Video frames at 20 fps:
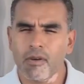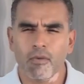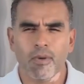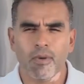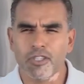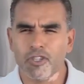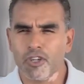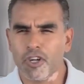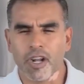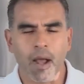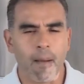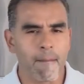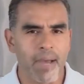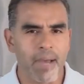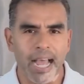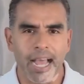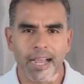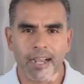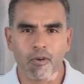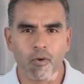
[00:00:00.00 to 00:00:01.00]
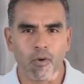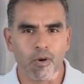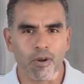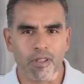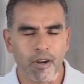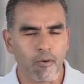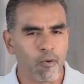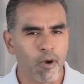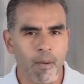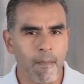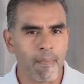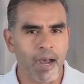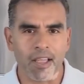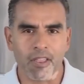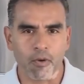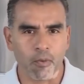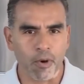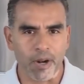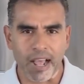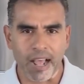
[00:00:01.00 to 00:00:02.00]
They don't want you to come back, or they don't want to
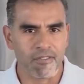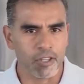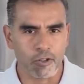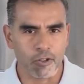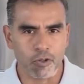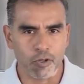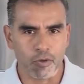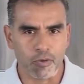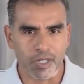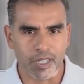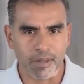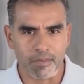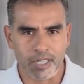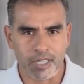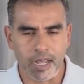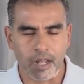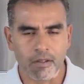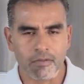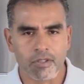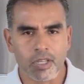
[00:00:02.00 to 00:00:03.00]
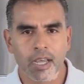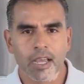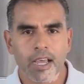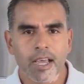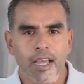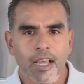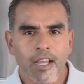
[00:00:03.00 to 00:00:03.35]
bother with having to do it themselves.